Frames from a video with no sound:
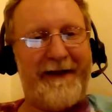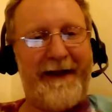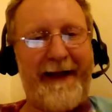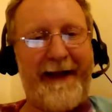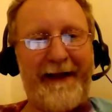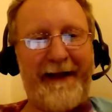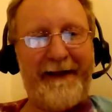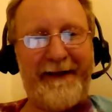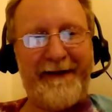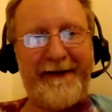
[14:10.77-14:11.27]

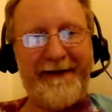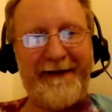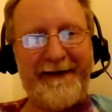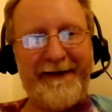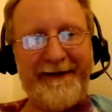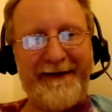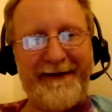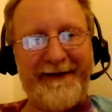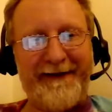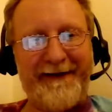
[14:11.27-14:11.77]

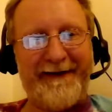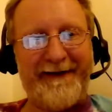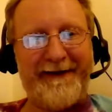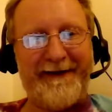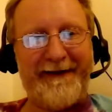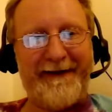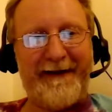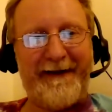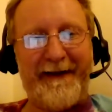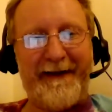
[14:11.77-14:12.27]
Ellen,
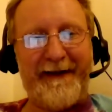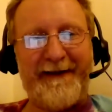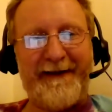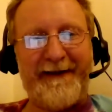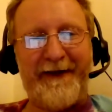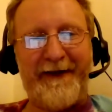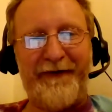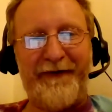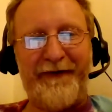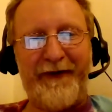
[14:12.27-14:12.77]

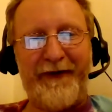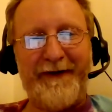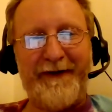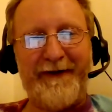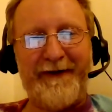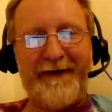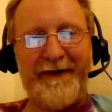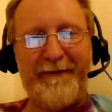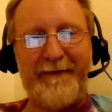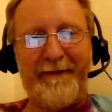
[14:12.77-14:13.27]
Alexandra,
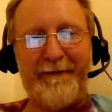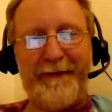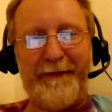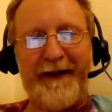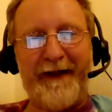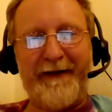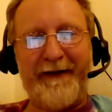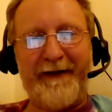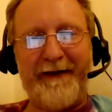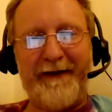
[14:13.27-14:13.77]

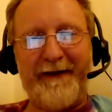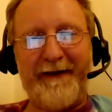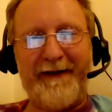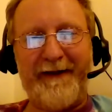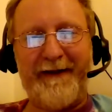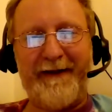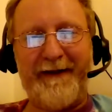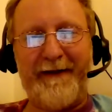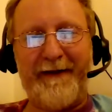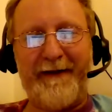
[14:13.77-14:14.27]
Bianca,
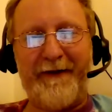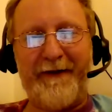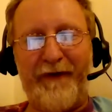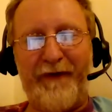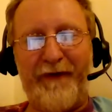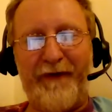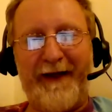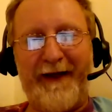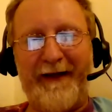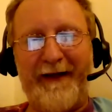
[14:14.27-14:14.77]

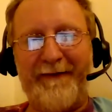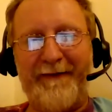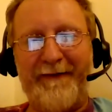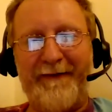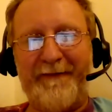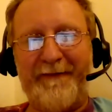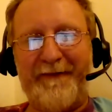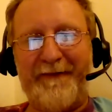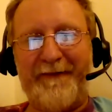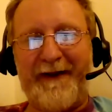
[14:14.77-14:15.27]
Ray,
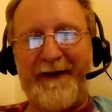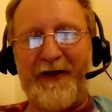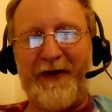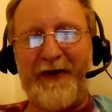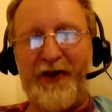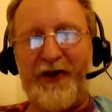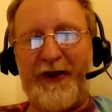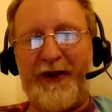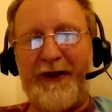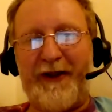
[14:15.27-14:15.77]

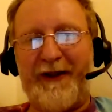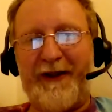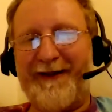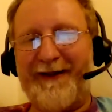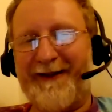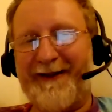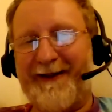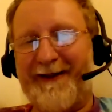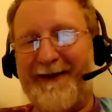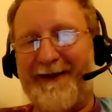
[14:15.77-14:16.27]
Shin,
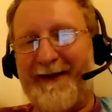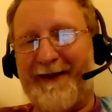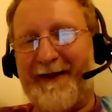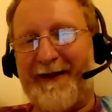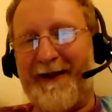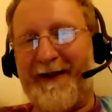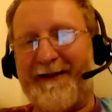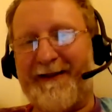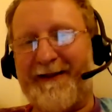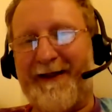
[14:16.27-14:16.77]

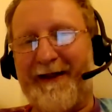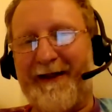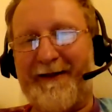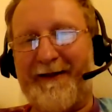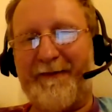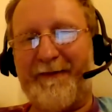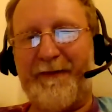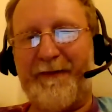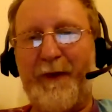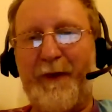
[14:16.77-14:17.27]
and
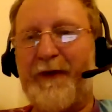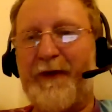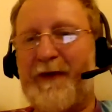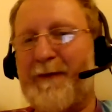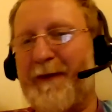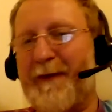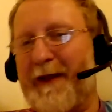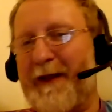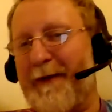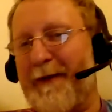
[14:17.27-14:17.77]
Zach. Do you want to
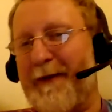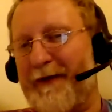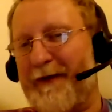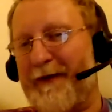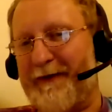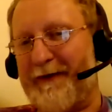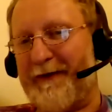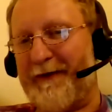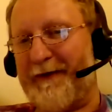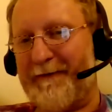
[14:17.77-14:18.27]
speak about
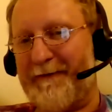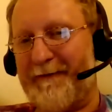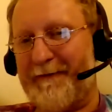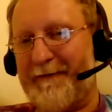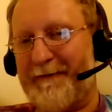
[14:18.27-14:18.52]
anything?